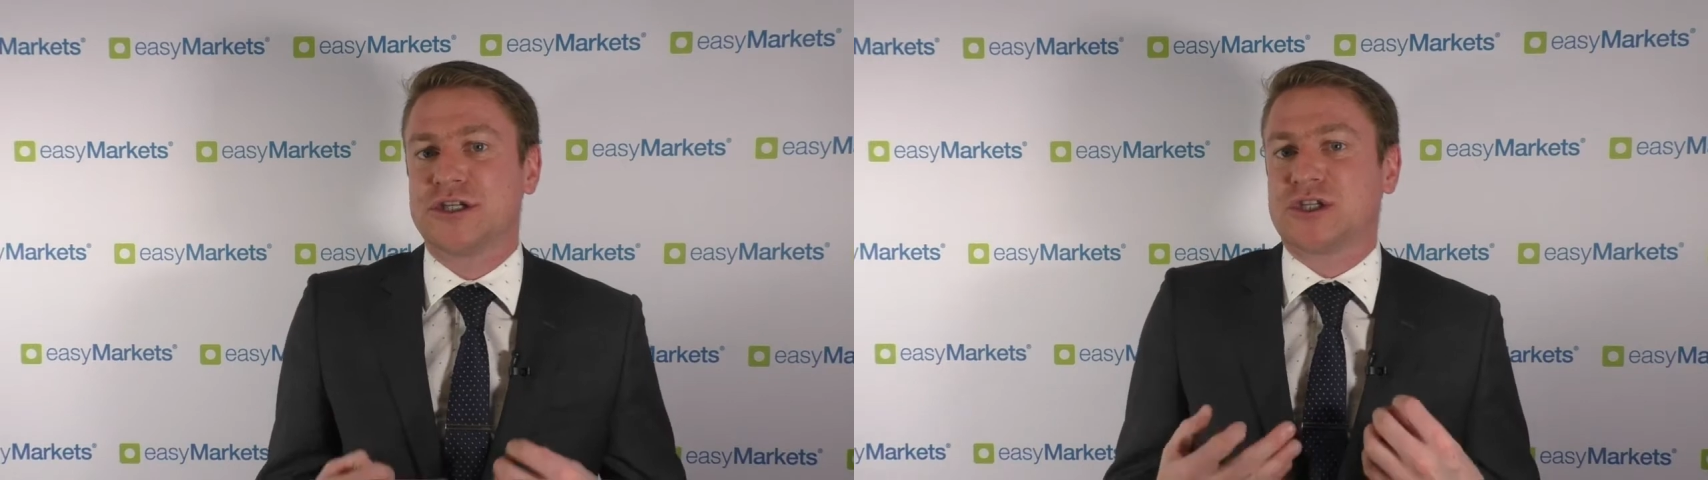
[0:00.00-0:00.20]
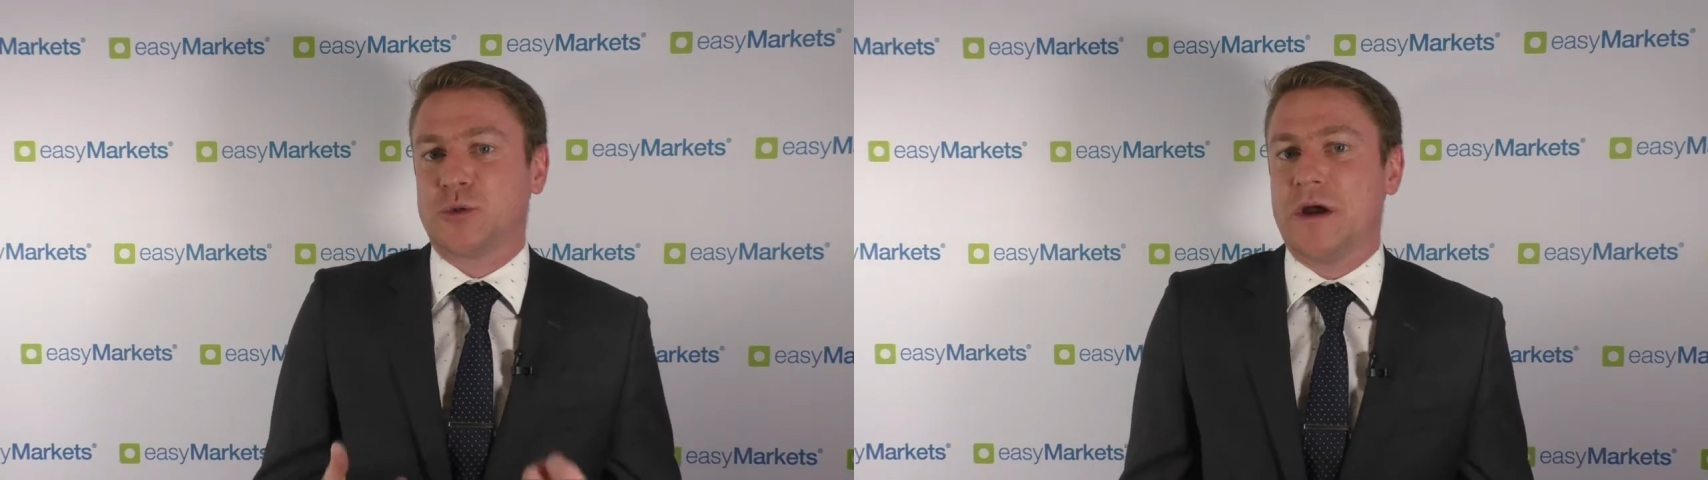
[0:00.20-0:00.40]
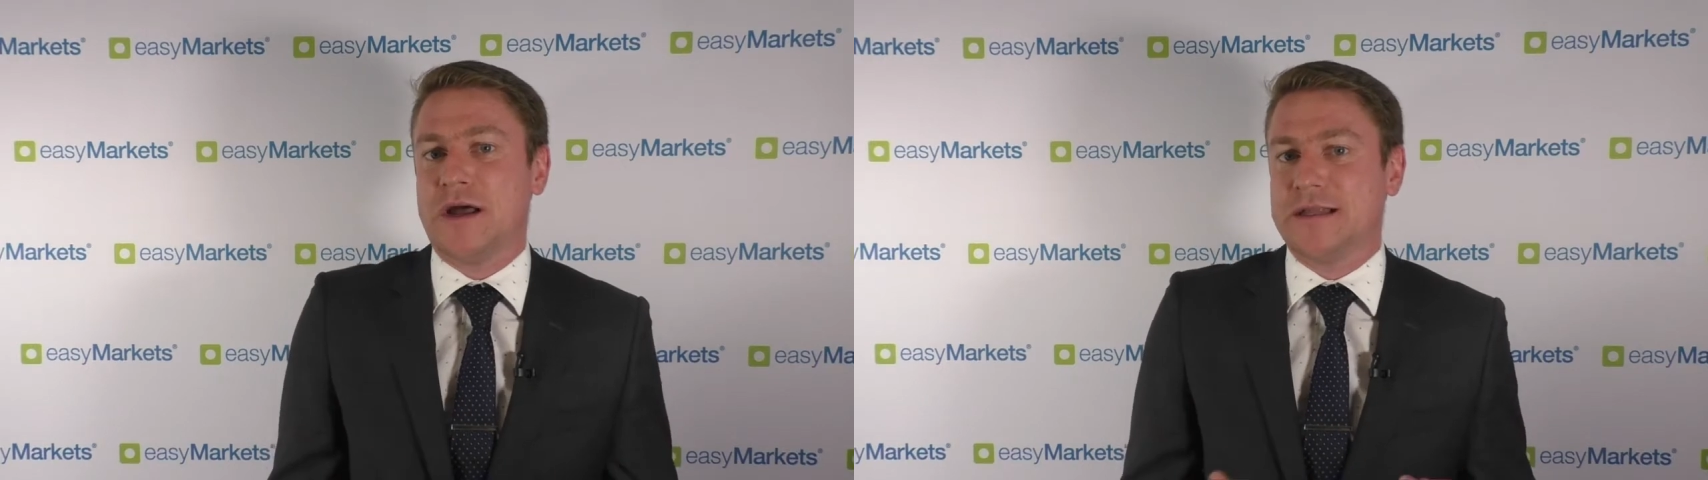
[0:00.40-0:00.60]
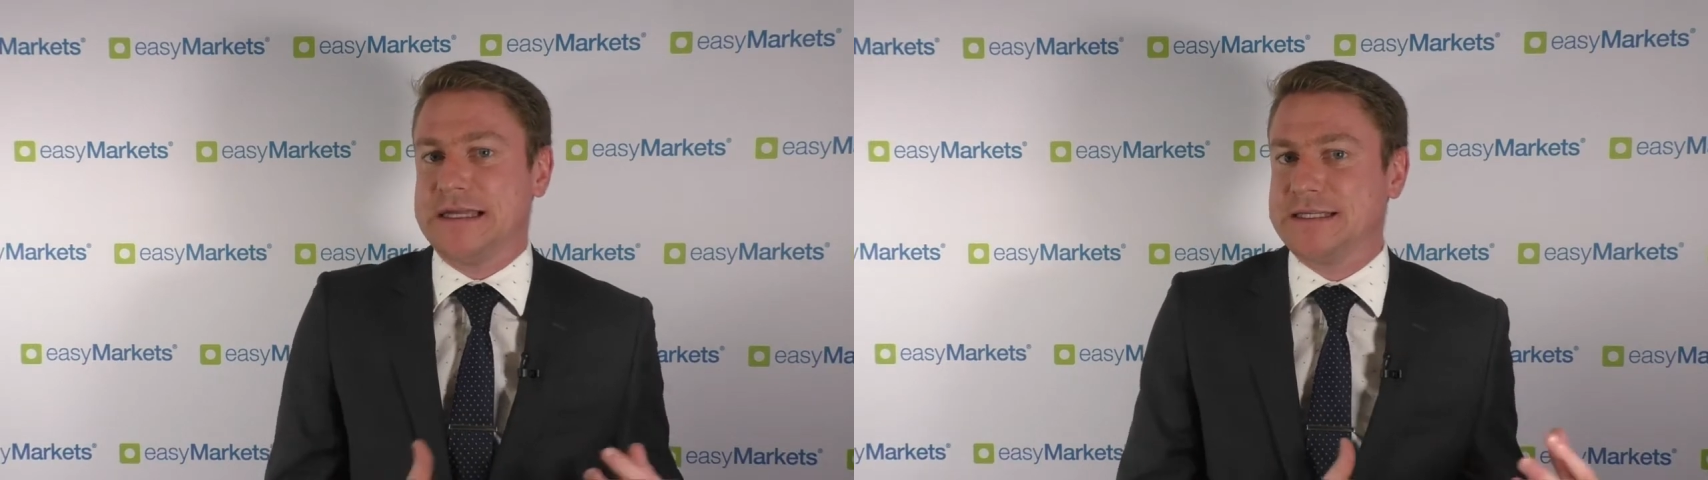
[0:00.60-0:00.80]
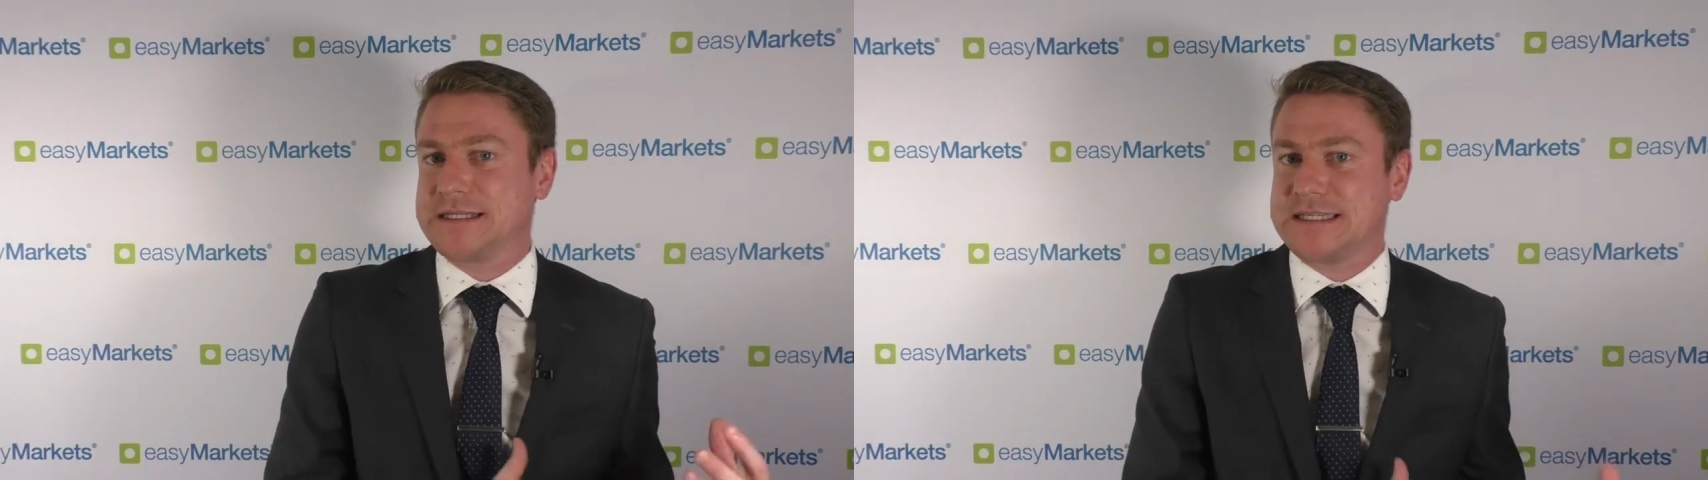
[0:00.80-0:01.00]
swell
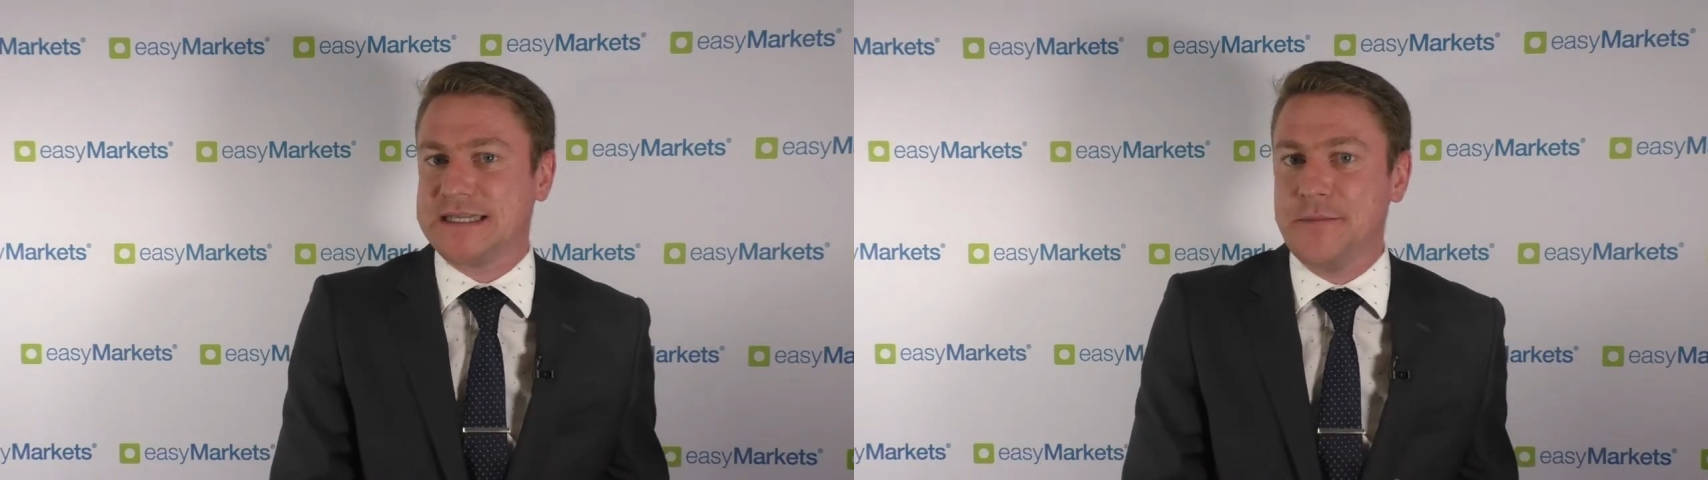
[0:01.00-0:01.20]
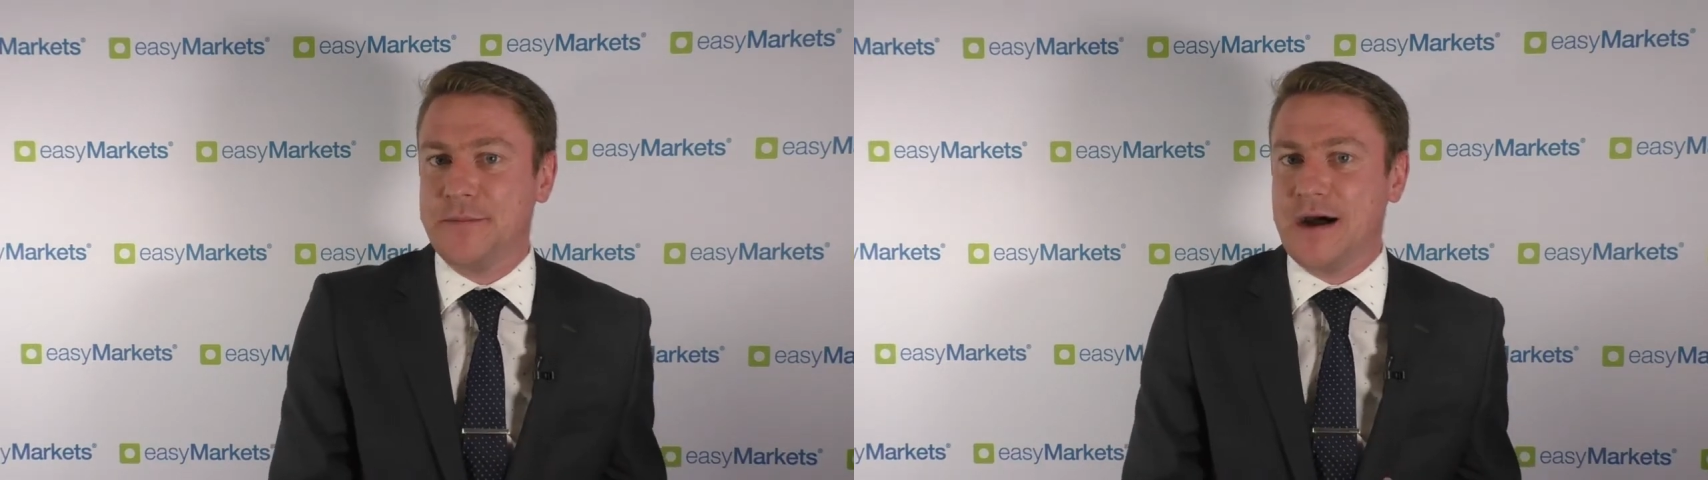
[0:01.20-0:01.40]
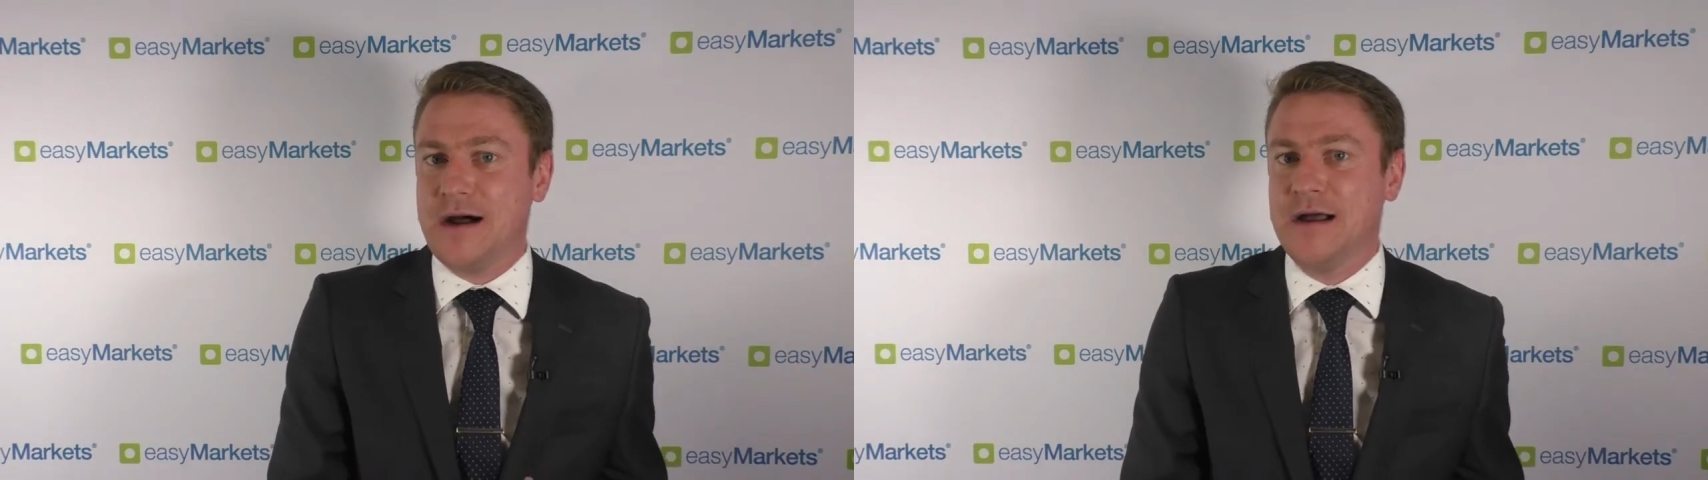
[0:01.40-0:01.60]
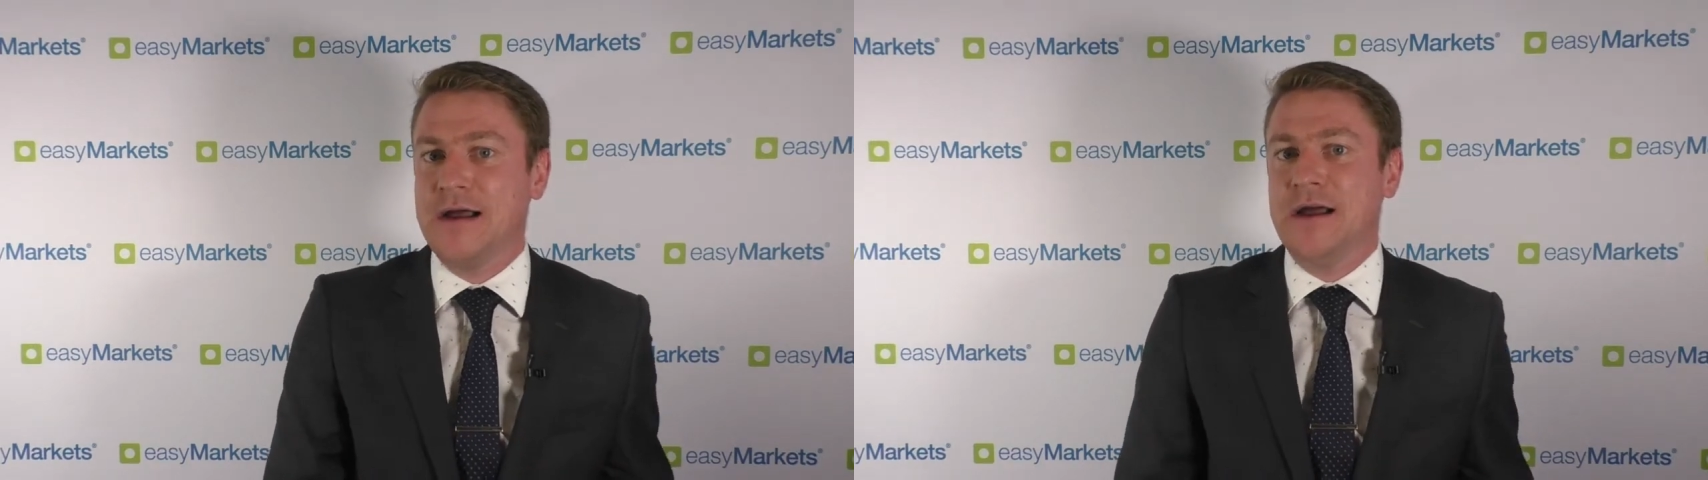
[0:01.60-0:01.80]
in December